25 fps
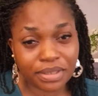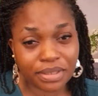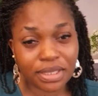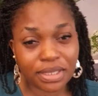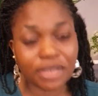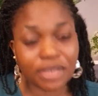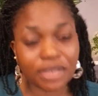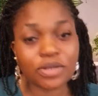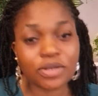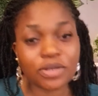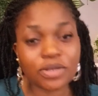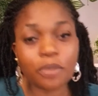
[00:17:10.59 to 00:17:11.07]

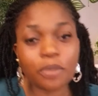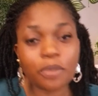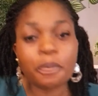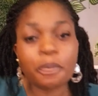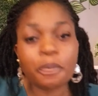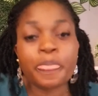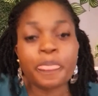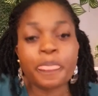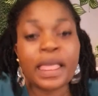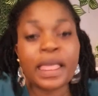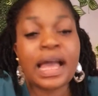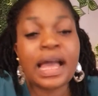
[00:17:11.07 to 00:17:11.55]
So
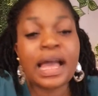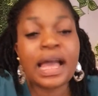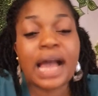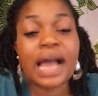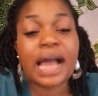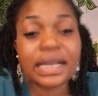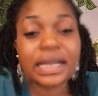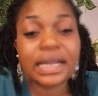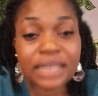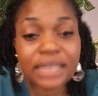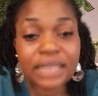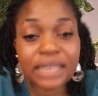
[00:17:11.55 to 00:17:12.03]
I
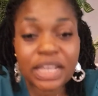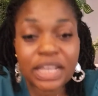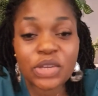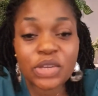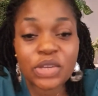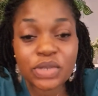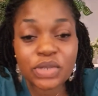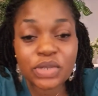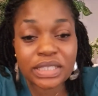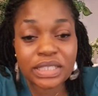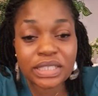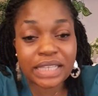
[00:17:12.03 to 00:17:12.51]
didn't
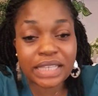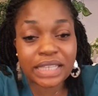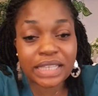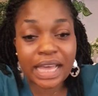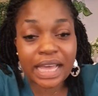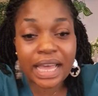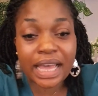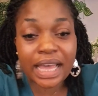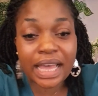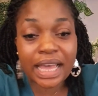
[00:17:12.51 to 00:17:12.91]
use there